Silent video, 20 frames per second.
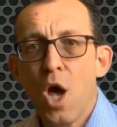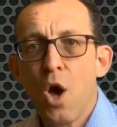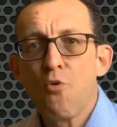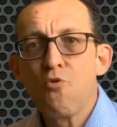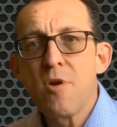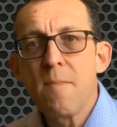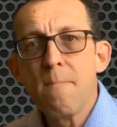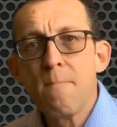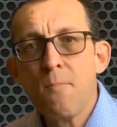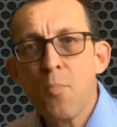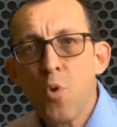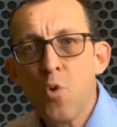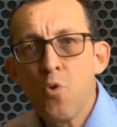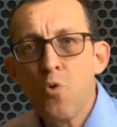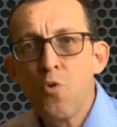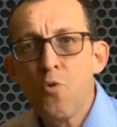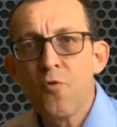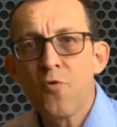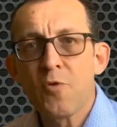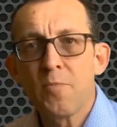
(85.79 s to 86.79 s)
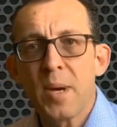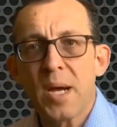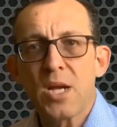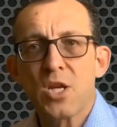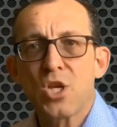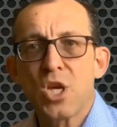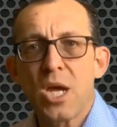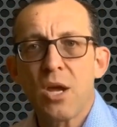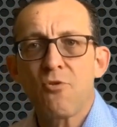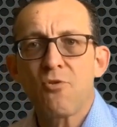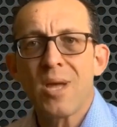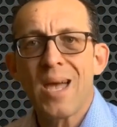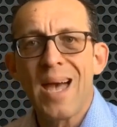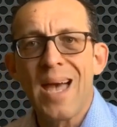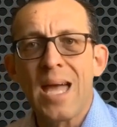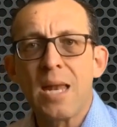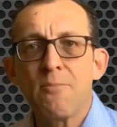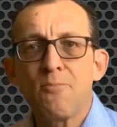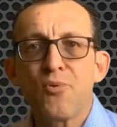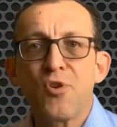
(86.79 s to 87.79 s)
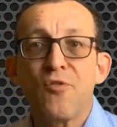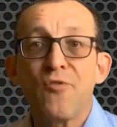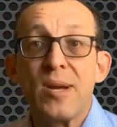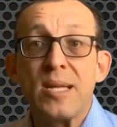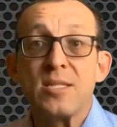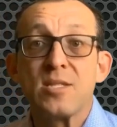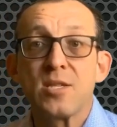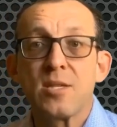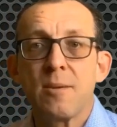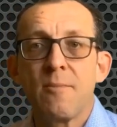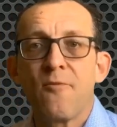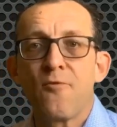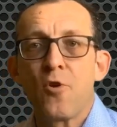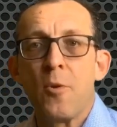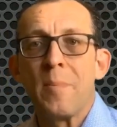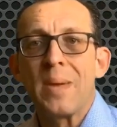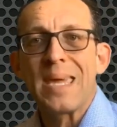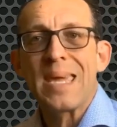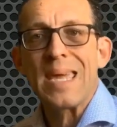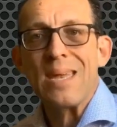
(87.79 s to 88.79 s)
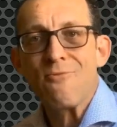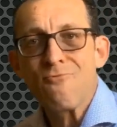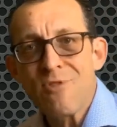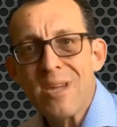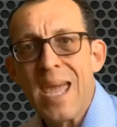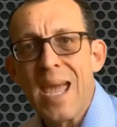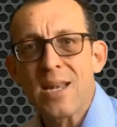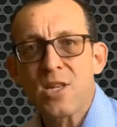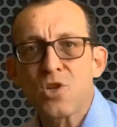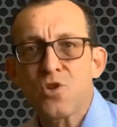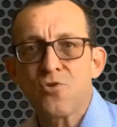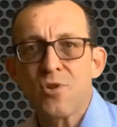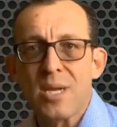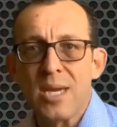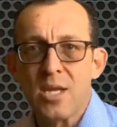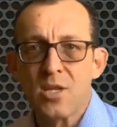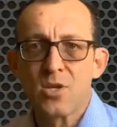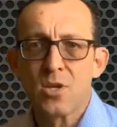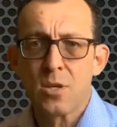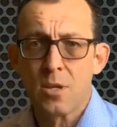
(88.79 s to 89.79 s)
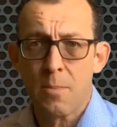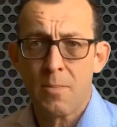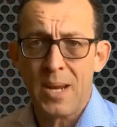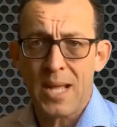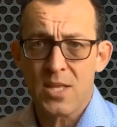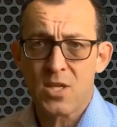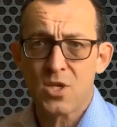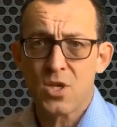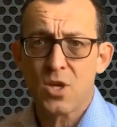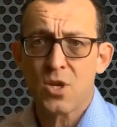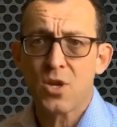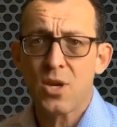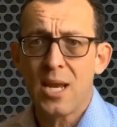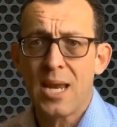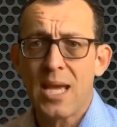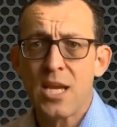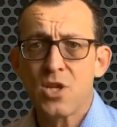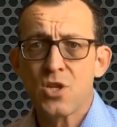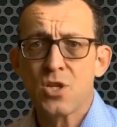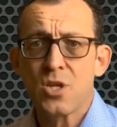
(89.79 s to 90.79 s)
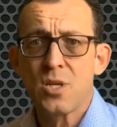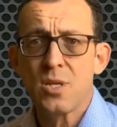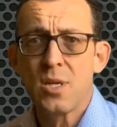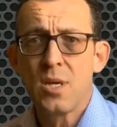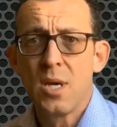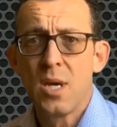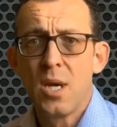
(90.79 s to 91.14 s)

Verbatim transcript: removes bacteria and prevents them from re-entering into the blood circulation,